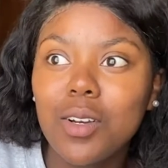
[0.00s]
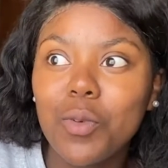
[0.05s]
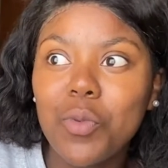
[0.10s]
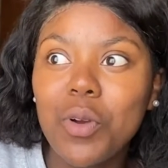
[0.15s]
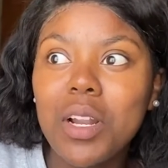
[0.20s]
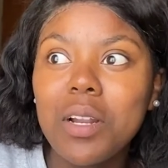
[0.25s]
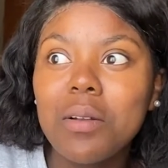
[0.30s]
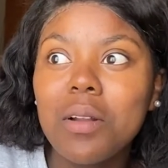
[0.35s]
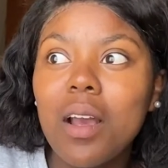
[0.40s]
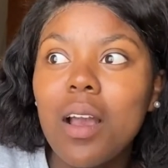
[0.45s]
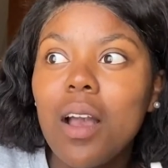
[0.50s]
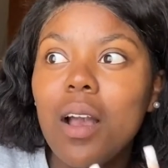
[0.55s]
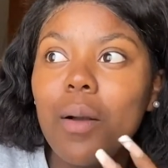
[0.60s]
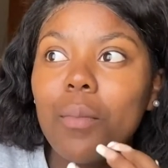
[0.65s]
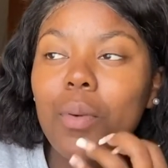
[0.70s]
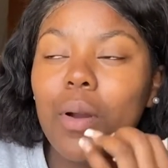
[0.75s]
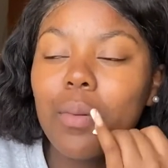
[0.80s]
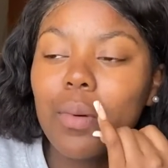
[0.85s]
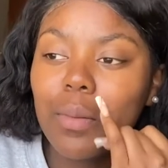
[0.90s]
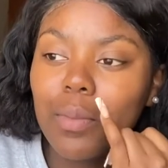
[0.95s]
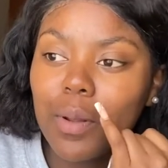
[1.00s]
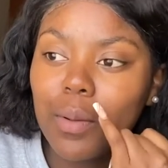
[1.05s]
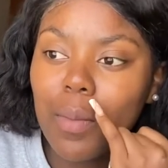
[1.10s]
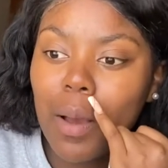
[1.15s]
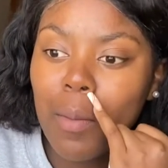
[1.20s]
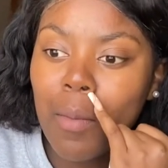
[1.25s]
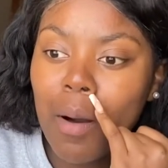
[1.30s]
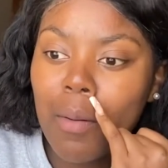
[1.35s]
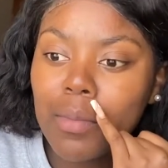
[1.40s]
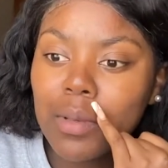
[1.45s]
When probably my
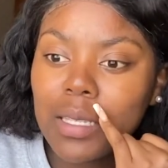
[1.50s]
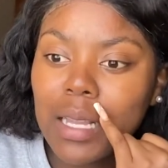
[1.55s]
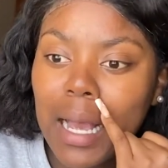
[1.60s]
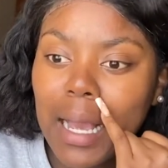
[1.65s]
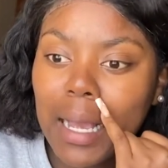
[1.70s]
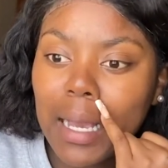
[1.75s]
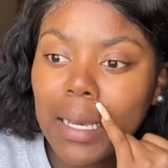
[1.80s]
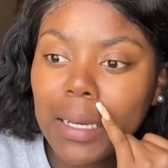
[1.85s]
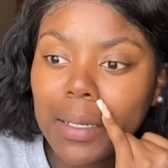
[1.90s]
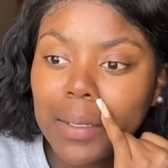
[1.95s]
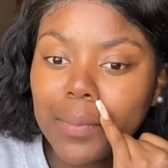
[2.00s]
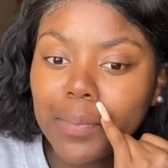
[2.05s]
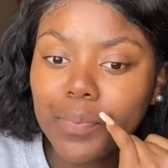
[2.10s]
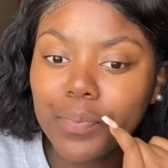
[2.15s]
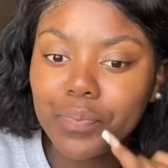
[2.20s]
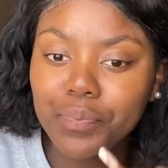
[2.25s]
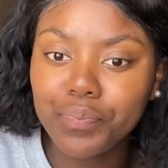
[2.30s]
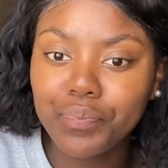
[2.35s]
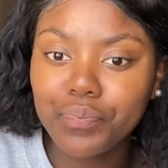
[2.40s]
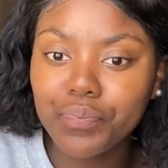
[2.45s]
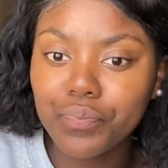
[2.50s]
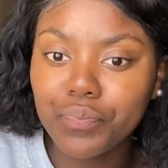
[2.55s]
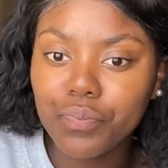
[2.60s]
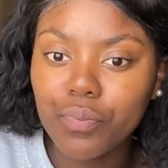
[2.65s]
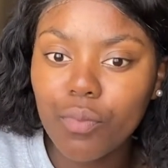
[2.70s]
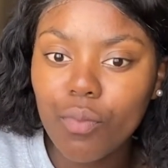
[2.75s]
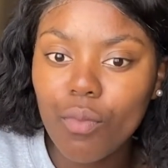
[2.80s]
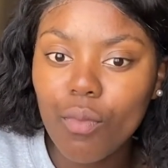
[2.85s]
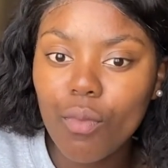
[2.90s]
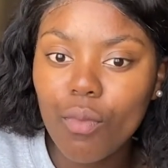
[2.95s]
mom is like,
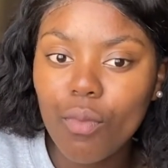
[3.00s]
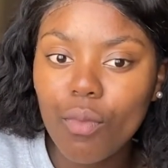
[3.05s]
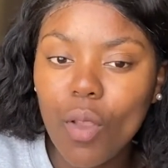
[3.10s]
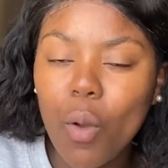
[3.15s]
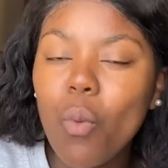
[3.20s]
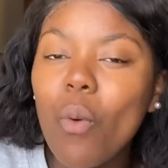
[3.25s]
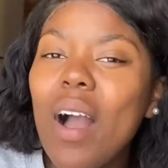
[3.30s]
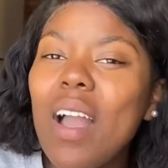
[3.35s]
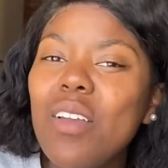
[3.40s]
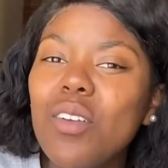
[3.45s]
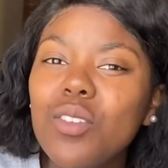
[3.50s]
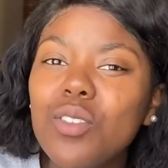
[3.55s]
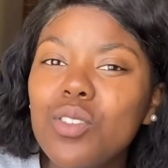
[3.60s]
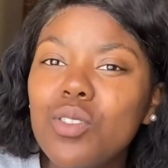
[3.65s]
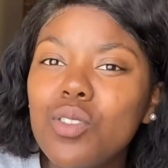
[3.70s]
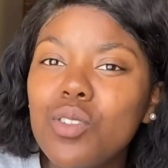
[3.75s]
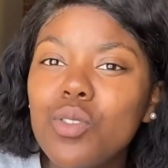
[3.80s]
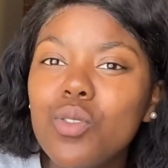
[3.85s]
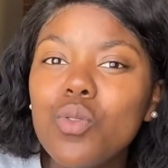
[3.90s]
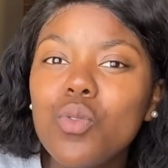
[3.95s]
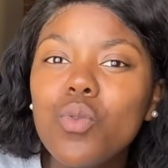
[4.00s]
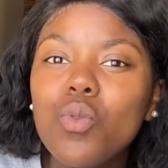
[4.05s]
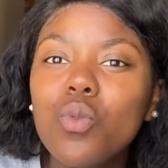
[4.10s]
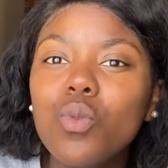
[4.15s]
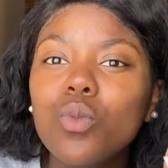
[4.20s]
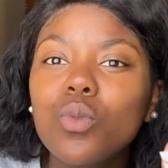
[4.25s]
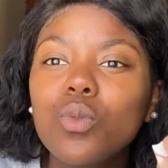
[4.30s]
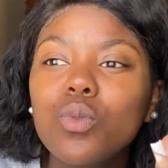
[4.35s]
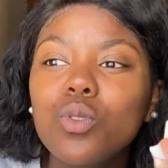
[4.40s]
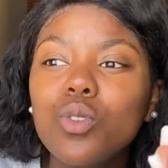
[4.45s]
why do
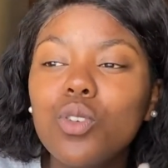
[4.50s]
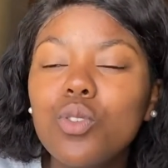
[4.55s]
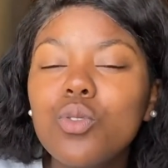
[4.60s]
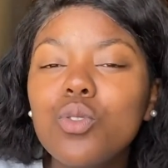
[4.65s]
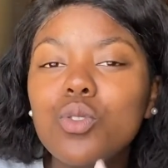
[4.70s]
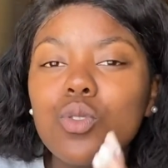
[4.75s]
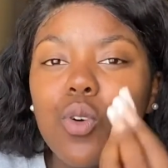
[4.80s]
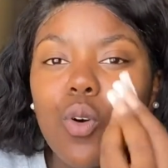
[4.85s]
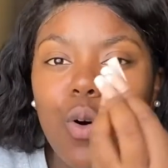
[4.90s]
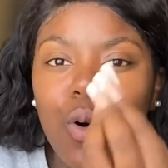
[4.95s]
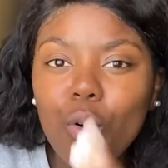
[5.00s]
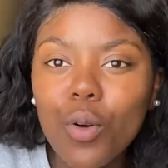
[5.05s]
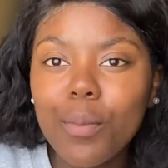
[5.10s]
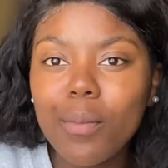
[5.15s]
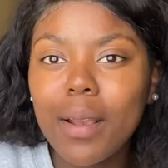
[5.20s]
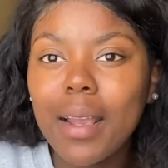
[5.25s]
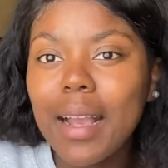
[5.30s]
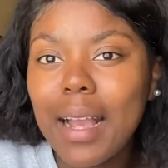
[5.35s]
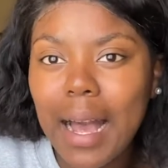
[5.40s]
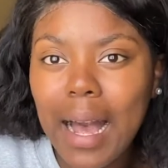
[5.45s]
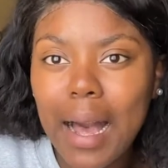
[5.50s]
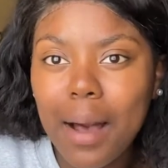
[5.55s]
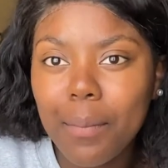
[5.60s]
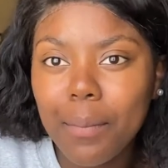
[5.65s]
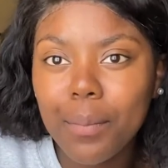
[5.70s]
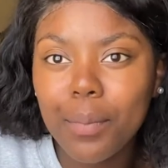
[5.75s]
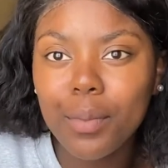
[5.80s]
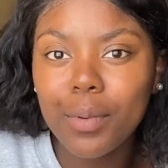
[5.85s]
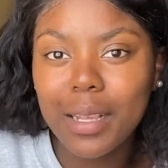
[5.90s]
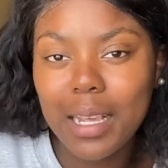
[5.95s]
you use your own makeup?
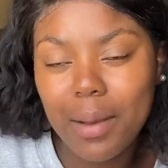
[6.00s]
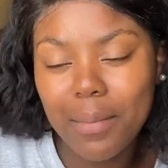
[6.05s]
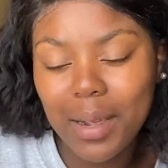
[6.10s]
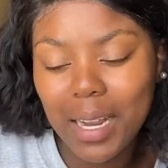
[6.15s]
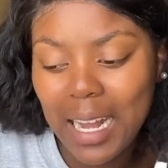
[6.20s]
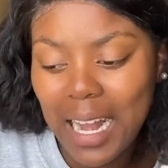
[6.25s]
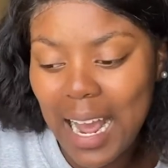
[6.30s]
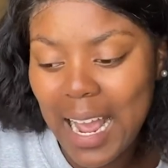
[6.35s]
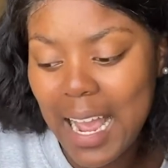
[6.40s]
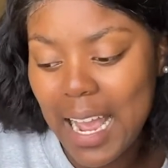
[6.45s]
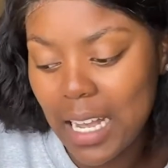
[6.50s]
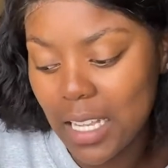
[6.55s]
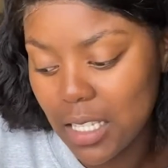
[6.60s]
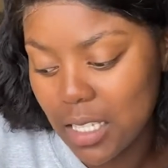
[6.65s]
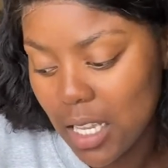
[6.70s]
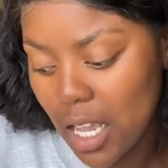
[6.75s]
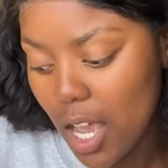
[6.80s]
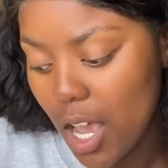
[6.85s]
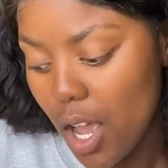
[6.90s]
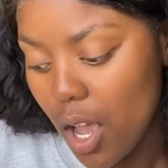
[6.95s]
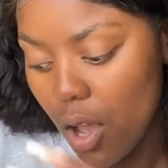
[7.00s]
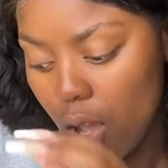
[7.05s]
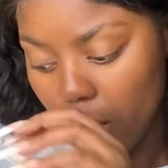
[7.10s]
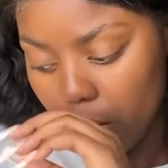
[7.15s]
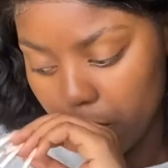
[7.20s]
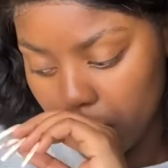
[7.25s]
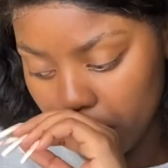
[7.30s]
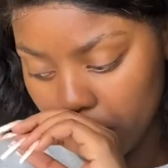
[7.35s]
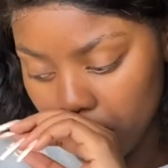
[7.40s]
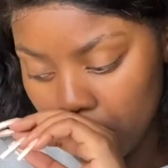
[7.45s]
Yeah, my client
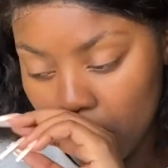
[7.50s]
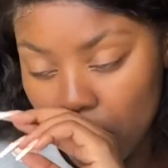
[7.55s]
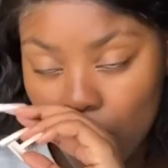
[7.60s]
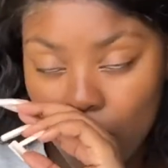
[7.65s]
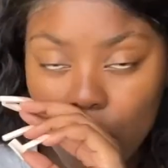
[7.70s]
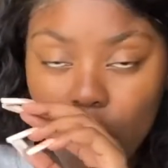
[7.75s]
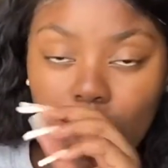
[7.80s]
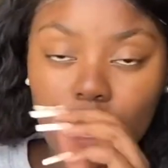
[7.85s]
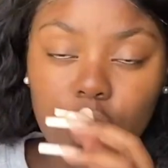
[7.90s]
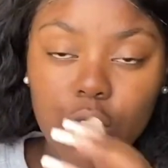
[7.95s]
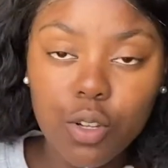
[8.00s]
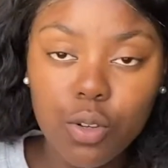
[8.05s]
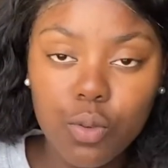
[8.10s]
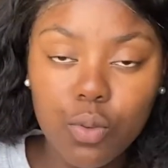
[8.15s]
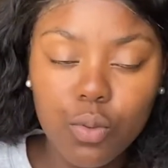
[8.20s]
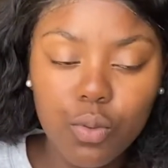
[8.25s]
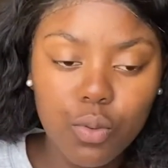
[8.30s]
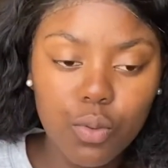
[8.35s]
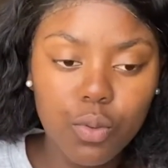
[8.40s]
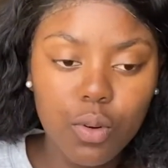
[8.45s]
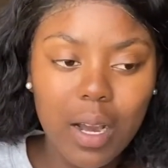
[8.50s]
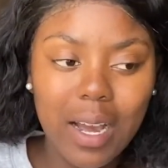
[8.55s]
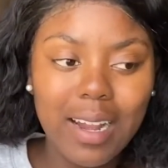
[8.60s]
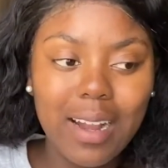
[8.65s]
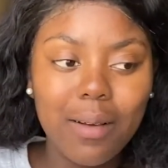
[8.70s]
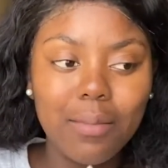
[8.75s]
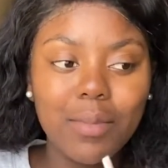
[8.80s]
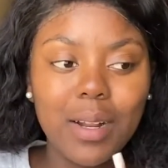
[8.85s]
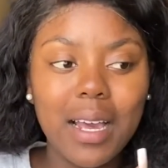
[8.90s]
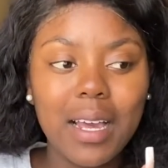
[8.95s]
on you. And
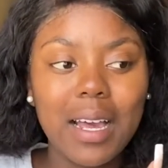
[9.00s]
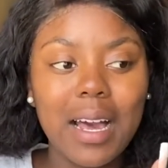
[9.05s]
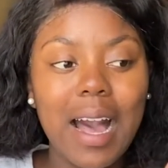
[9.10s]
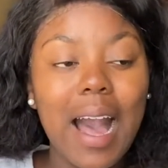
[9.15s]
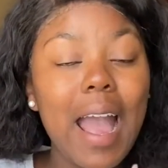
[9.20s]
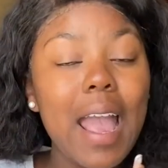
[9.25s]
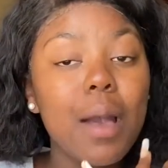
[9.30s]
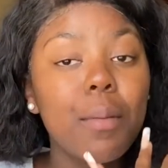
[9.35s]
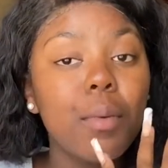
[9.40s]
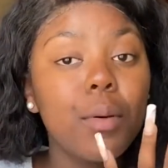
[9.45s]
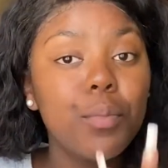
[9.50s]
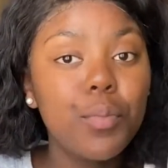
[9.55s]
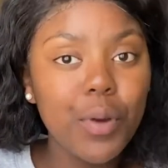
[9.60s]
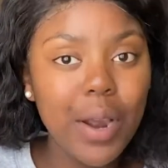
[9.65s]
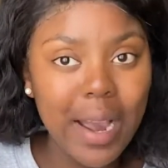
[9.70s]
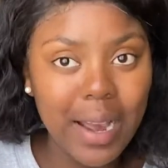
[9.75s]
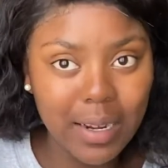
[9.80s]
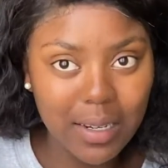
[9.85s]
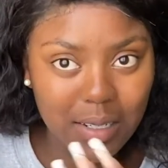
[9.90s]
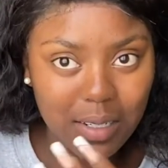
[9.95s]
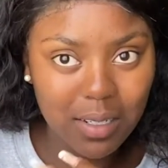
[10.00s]
I'm like, I am a brand.